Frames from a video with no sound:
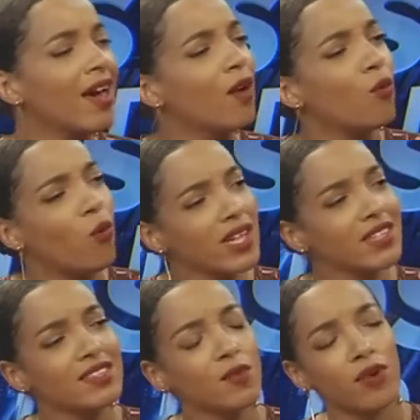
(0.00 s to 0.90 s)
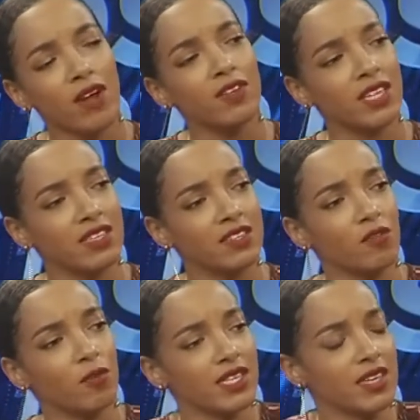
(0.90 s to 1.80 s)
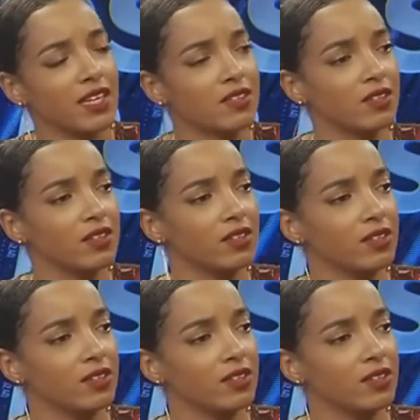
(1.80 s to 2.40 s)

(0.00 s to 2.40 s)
What is the prevalence of breast cancer?